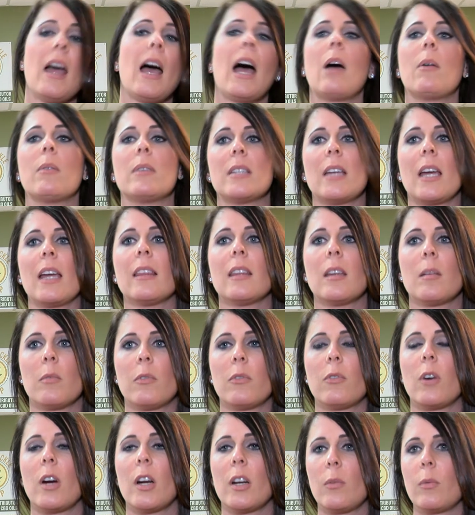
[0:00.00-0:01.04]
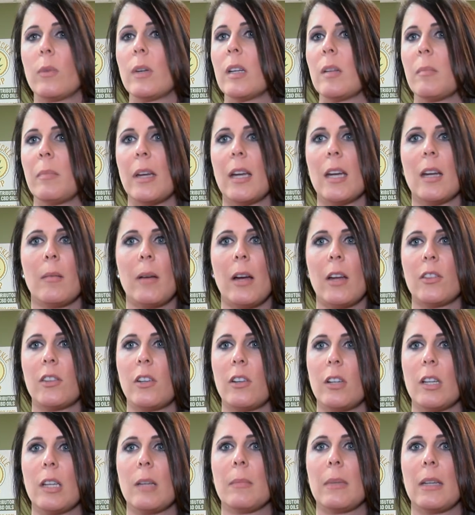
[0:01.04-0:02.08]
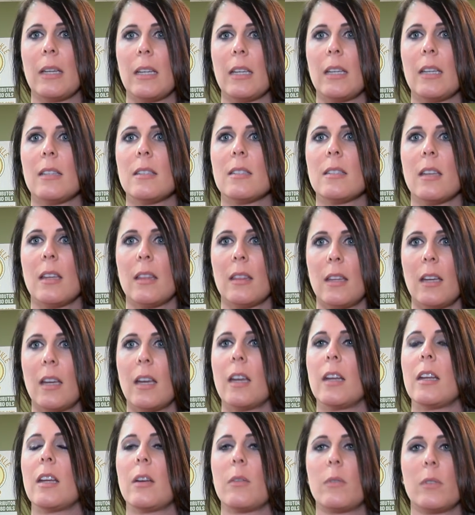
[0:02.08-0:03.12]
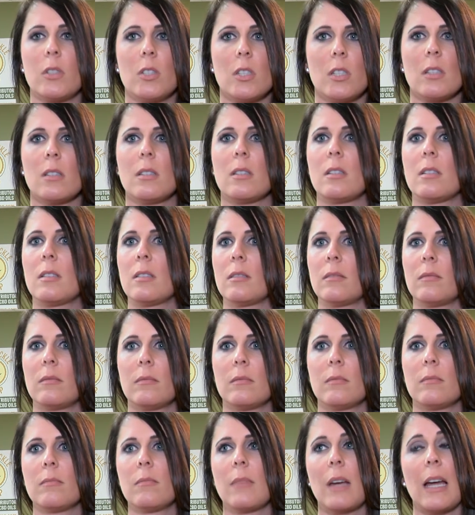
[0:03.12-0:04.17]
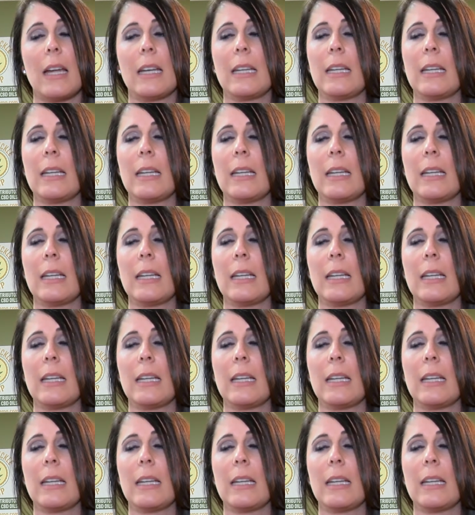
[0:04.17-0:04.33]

I would take them before I went to bed about 30 minutes and then it would just, I